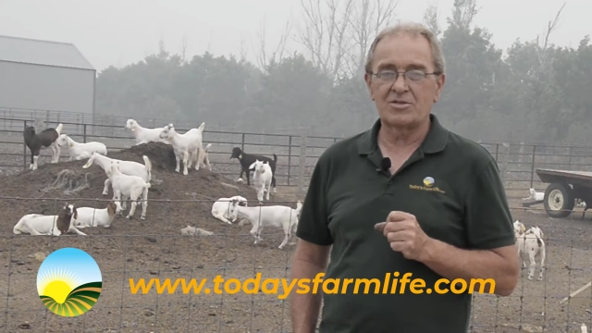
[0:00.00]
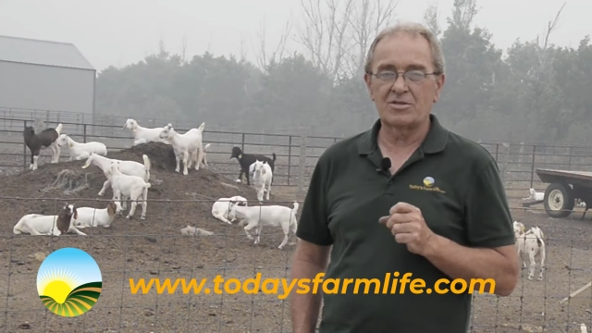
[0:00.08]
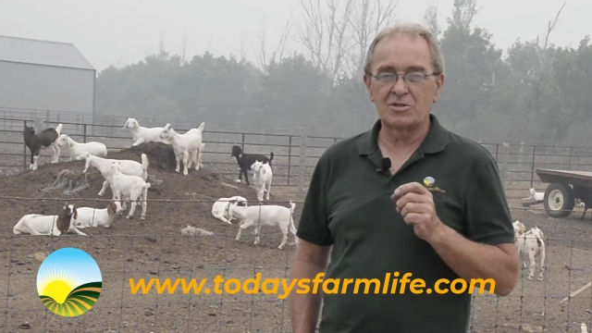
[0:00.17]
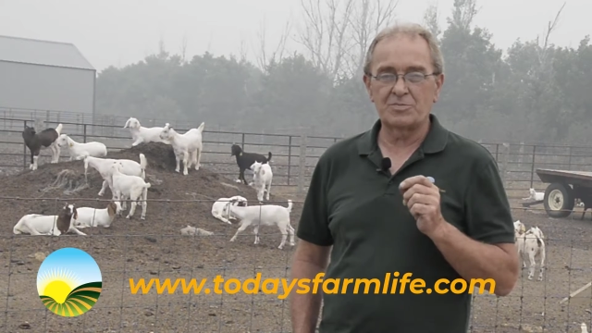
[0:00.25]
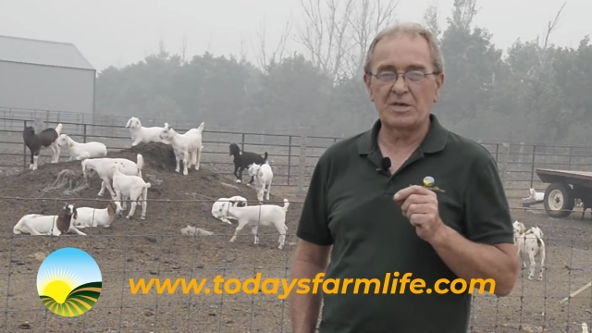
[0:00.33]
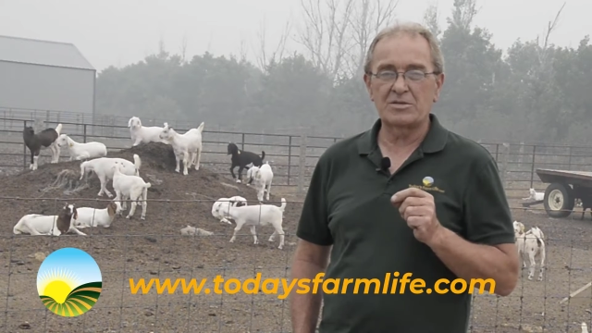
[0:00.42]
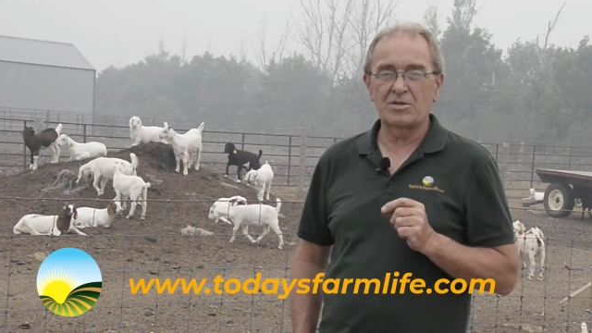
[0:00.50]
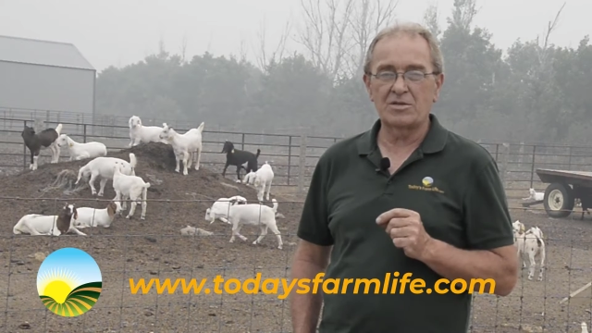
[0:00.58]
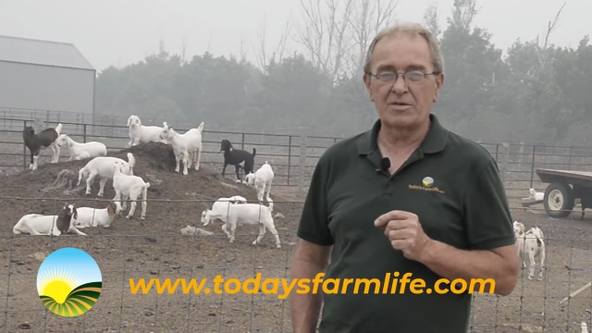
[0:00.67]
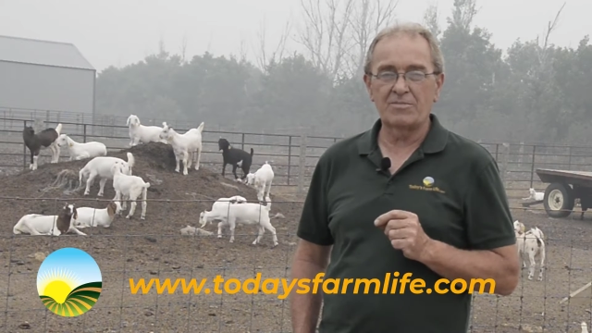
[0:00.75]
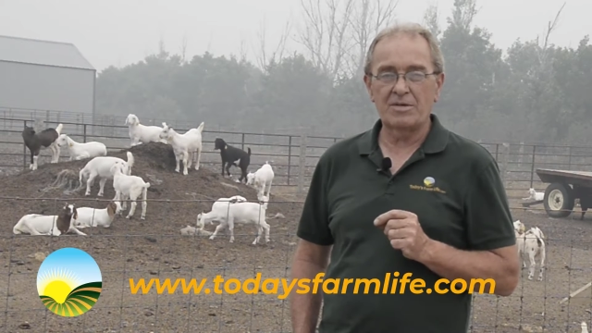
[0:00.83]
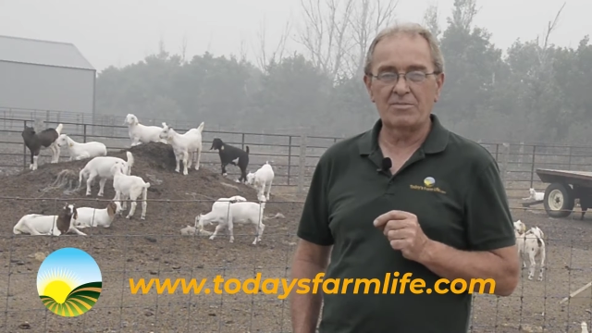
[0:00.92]
in the
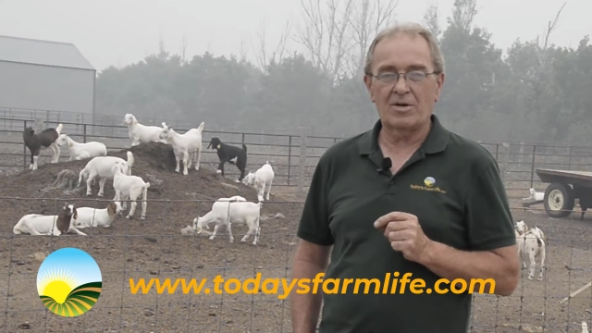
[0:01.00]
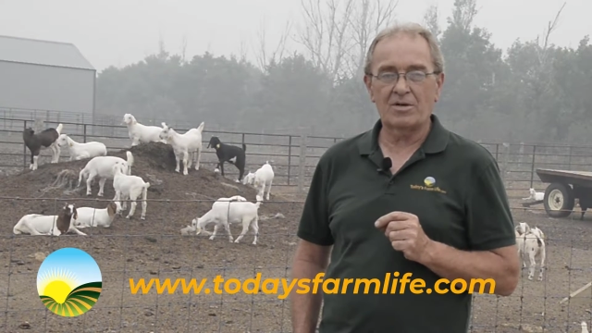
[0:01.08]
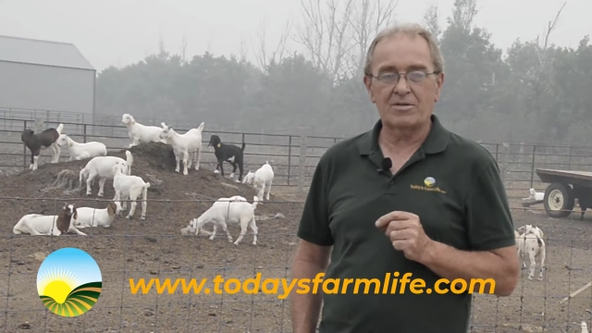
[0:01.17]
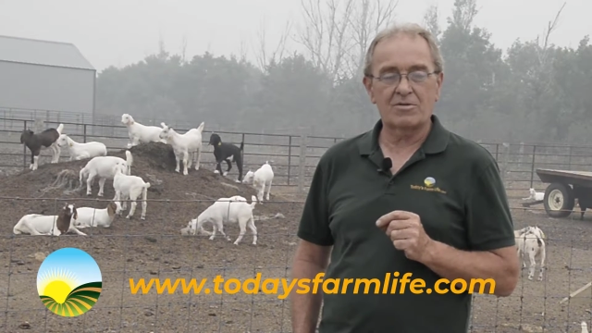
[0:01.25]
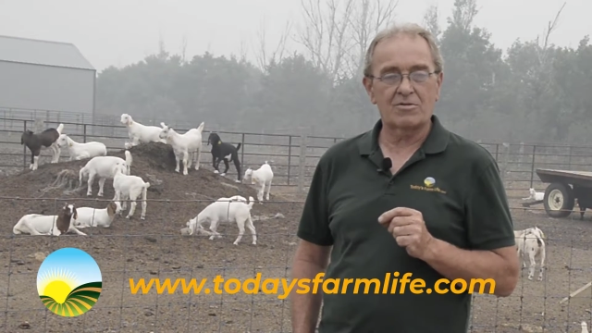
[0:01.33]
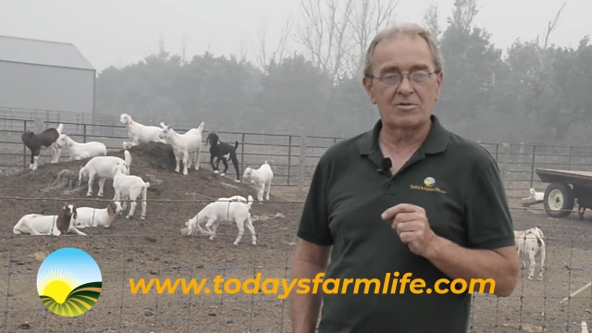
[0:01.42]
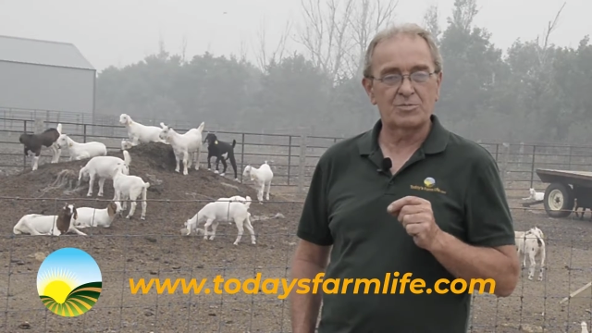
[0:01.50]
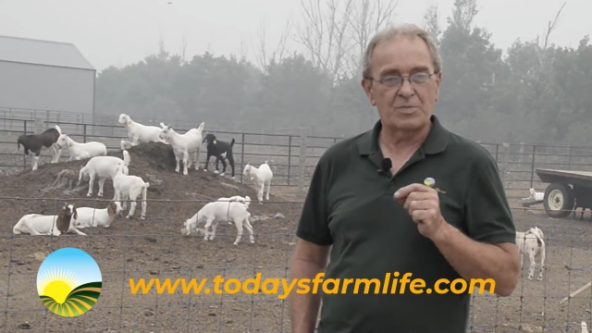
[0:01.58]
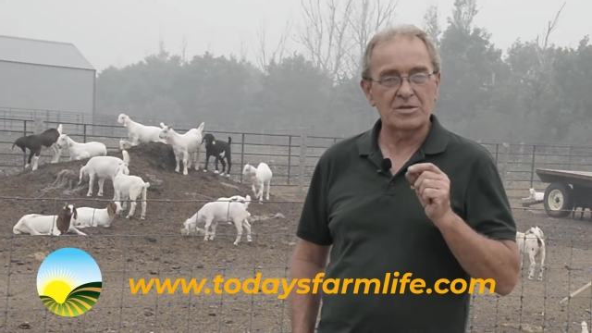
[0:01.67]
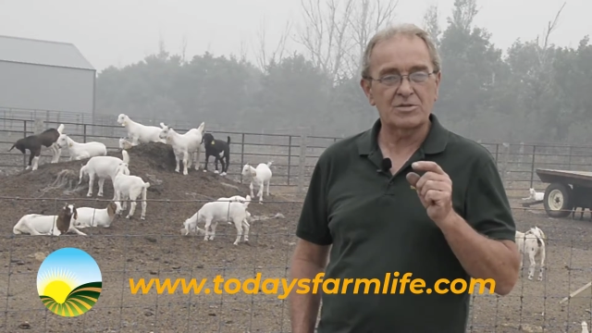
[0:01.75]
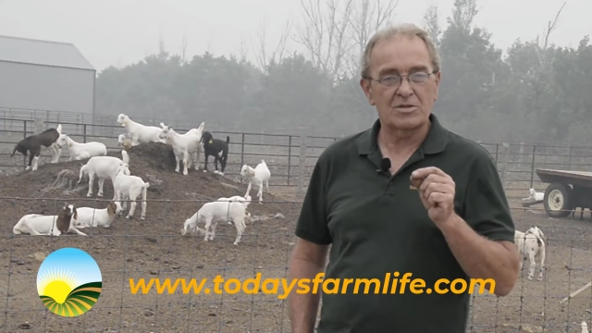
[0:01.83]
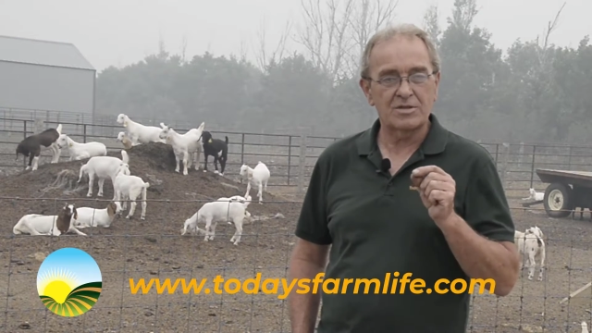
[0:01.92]
specialty meat market or
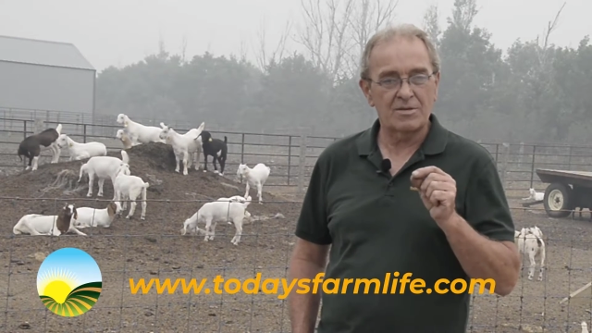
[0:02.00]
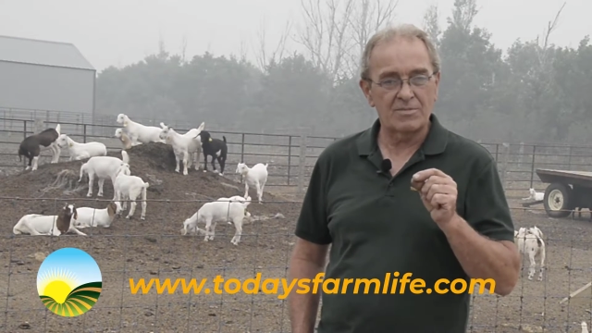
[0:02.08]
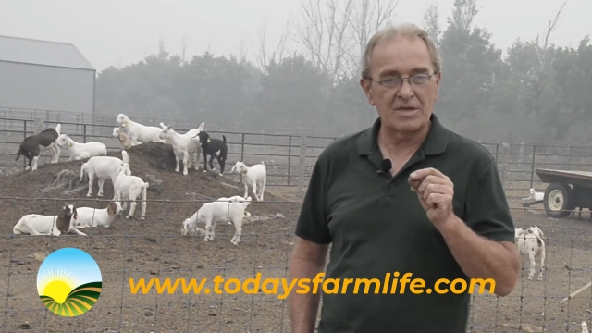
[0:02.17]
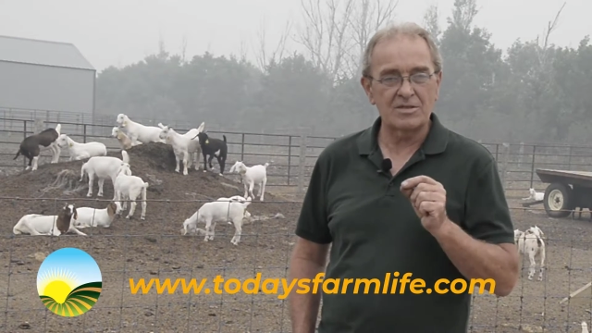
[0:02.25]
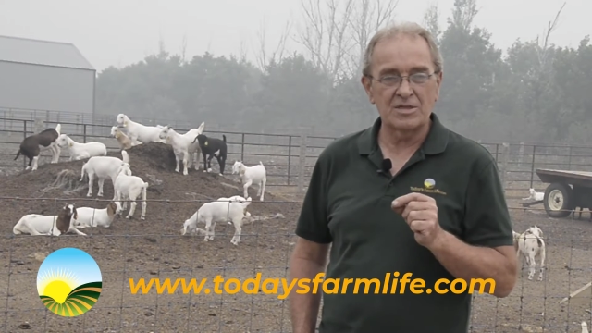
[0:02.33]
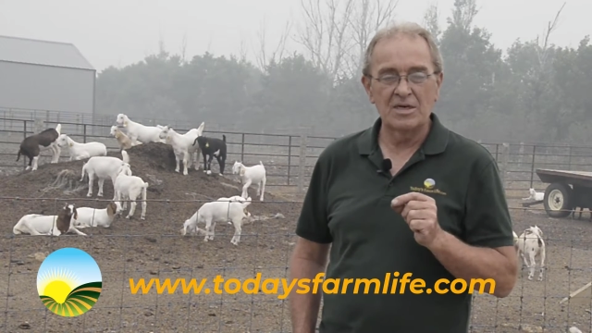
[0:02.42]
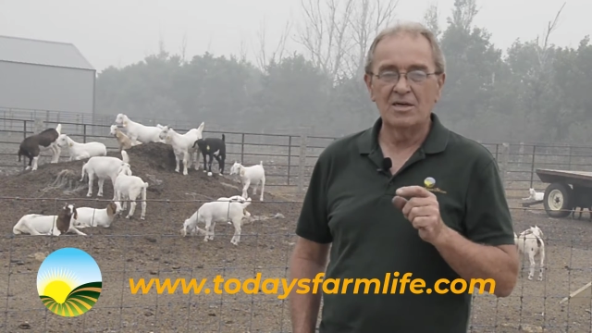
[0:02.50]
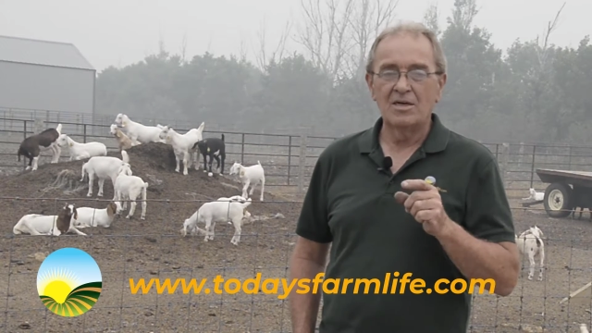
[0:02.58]
specialty meats.